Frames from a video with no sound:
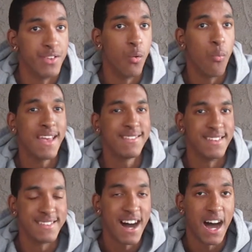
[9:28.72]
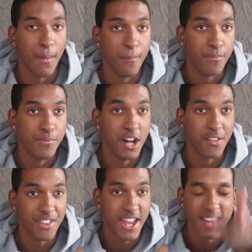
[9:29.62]
You're wasting time. You know what
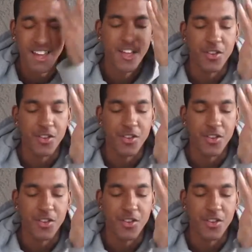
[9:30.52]
I'm saying?